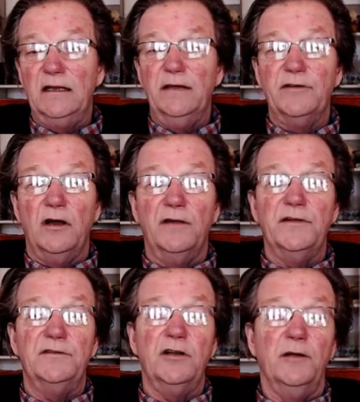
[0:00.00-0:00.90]
Given all
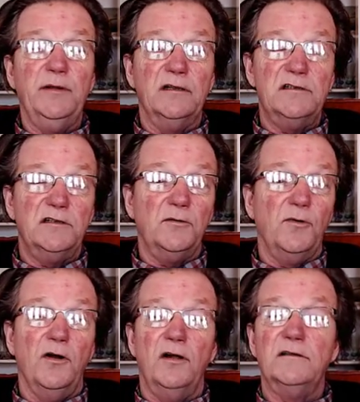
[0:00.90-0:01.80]
the turbulence in the
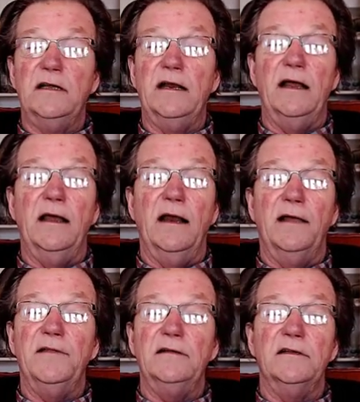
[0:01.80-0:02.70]
world, and
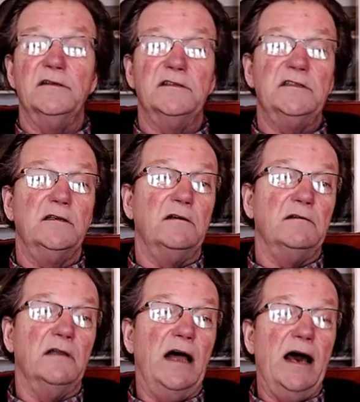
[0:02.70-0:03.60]
I think that there's still a
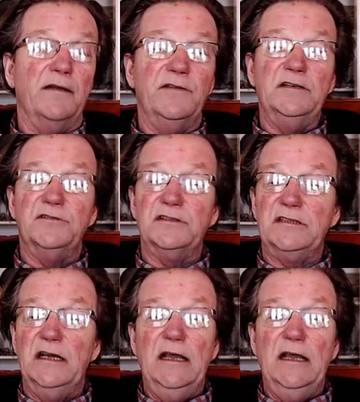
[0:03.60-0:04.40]
lot of interest